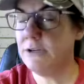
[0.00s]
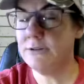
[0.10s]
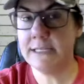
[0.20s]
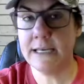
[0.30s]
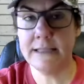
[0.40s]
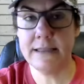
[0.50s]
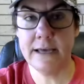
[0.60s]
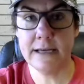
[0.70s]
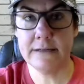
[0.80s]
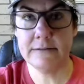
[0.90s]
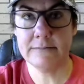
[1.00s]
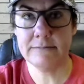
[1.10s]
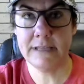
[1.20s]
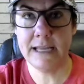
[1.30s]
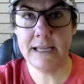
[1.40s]
you said that.
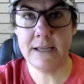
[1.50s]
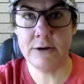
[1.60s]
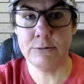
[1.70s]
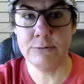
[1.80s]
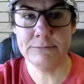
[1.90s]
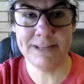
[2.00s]
Thank you.